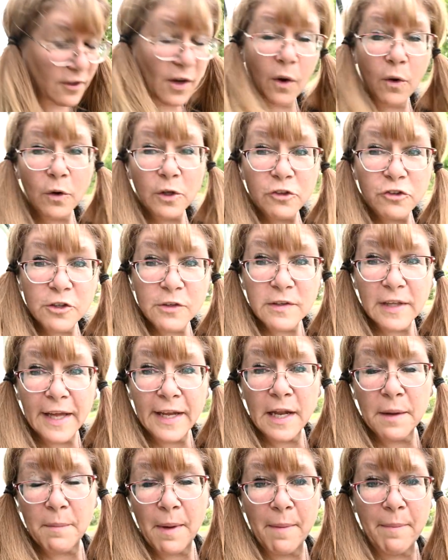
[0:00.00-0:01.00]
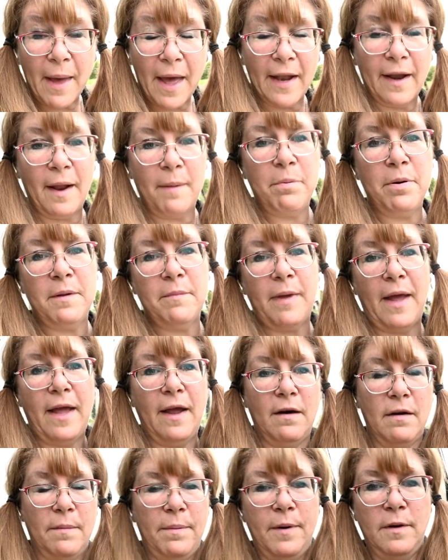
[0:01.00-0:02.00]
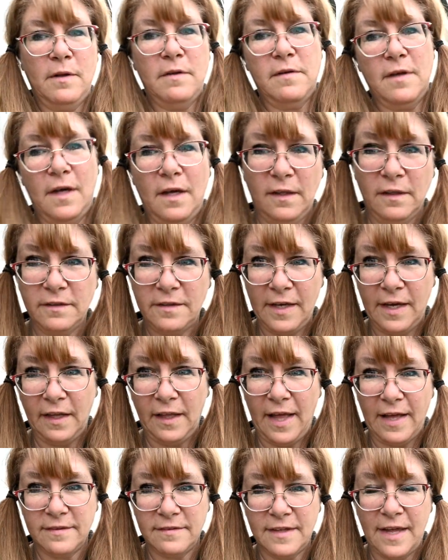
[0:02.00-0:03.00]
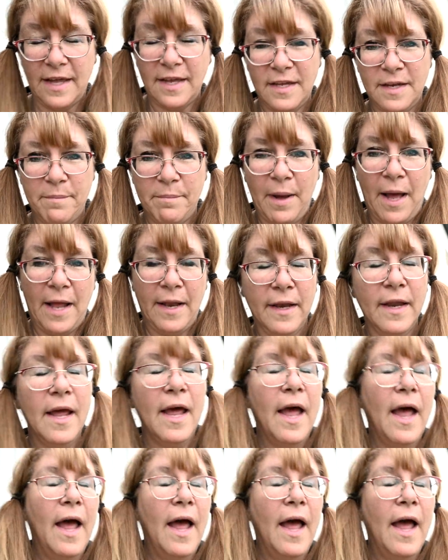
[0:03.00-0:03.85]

So she's laying on my bed and I'm putting my hair in a ponytail tail last night in a bun